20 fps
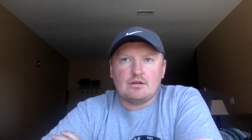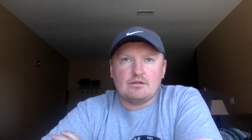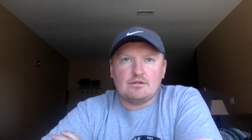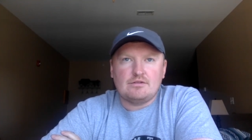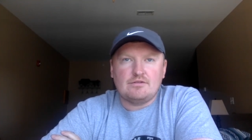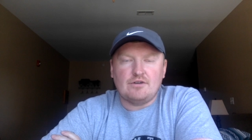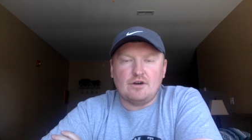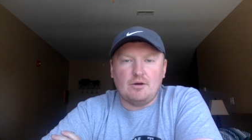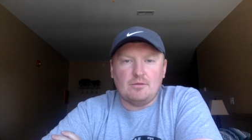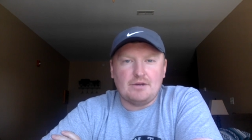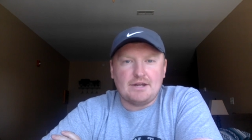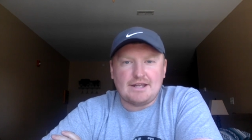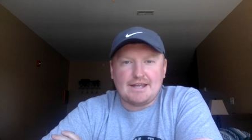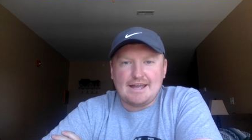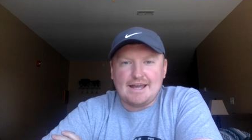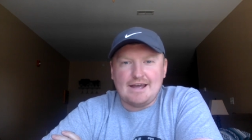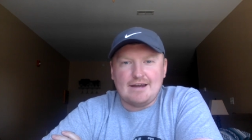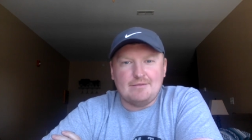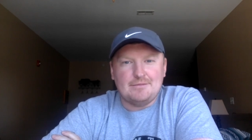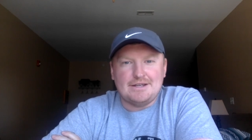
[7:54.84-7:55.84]
Development
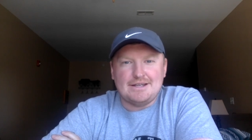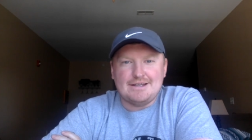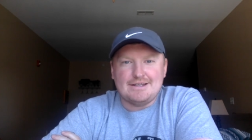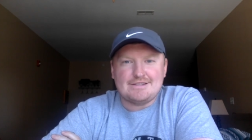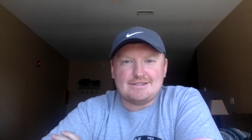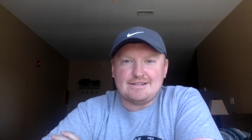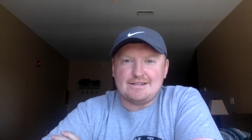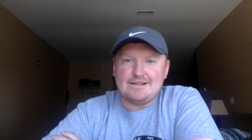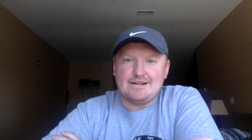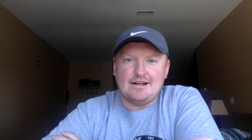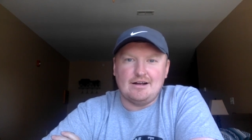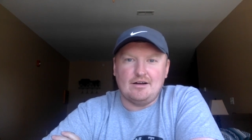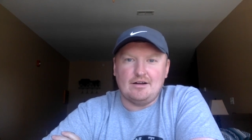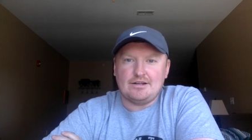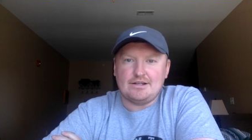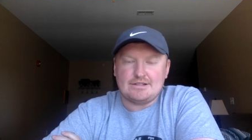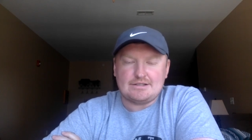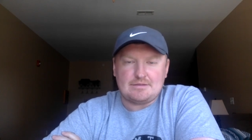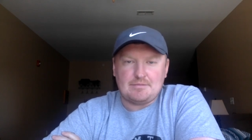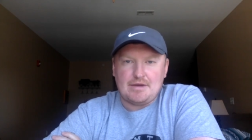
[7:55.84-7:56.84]
Academy, ECNL,
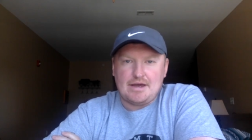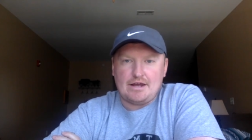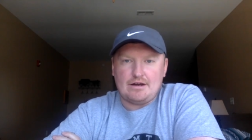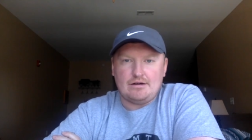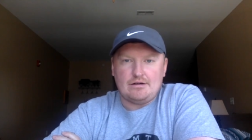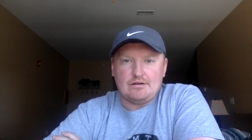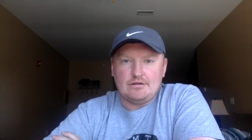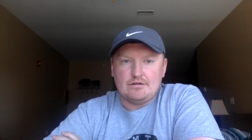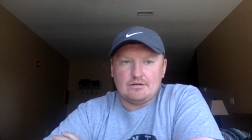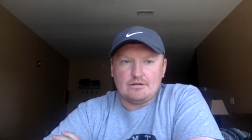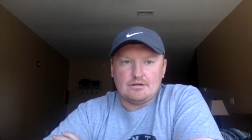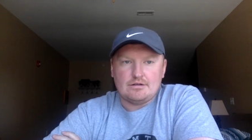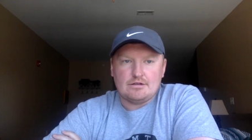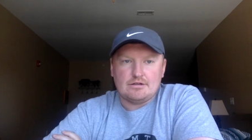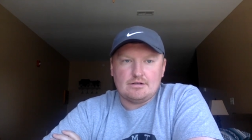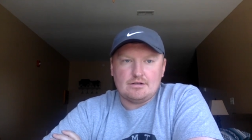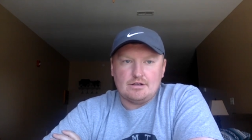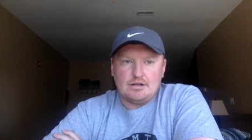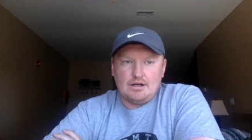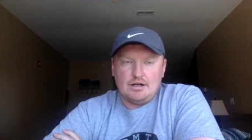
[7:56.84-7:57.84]
it doesn't matter.
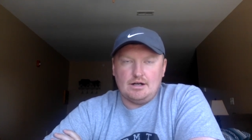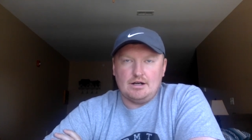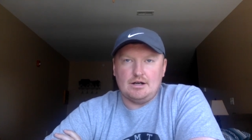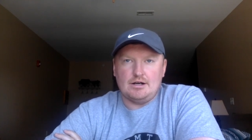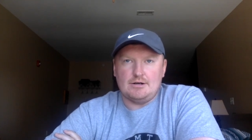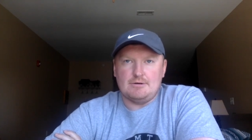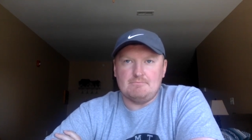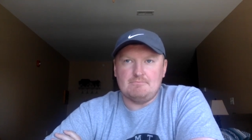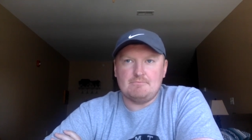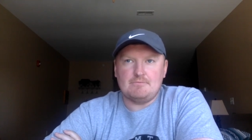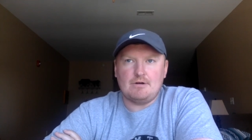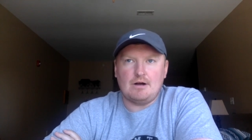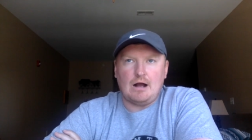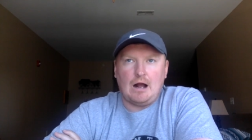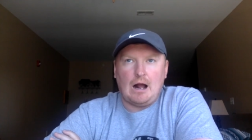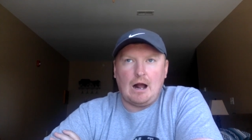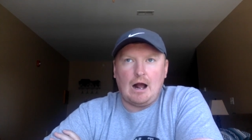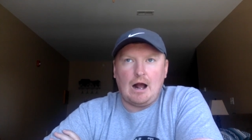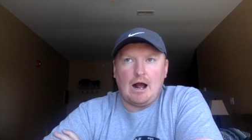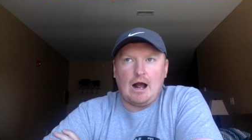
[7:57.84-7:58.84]
Um,
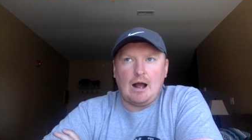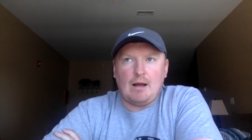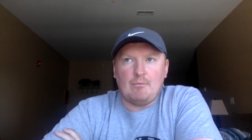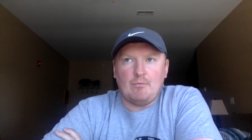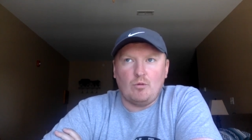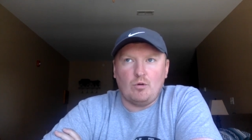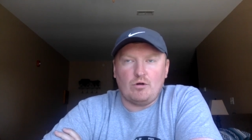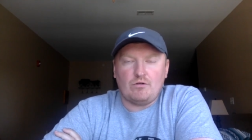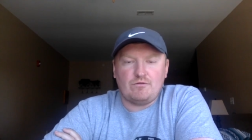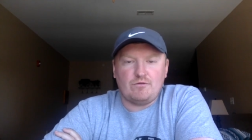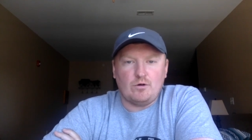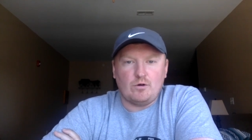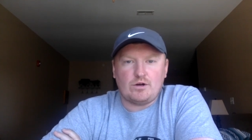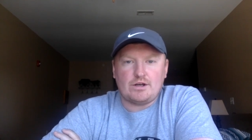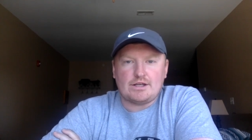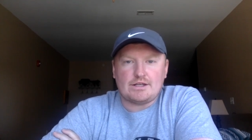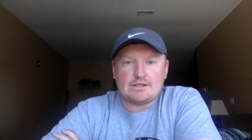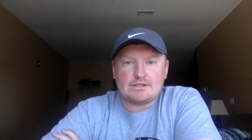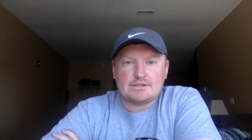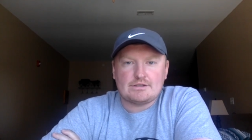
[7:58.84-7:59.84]
I'm more
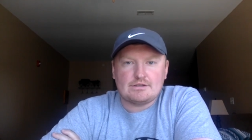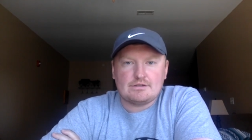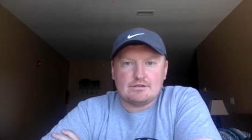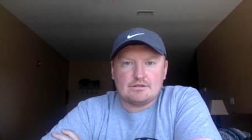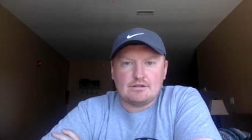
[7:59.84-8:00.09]
focused